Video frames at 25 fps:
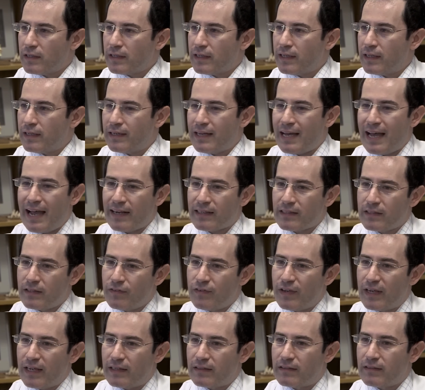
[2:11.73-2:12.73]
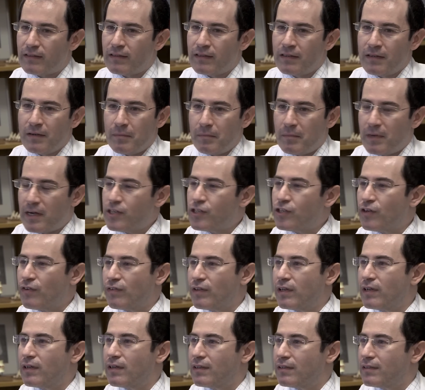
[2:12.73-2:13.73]
can activate much
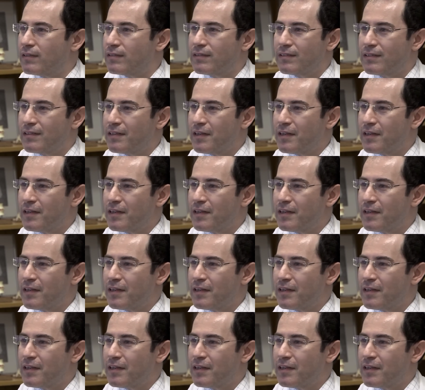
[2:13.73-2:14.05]
of the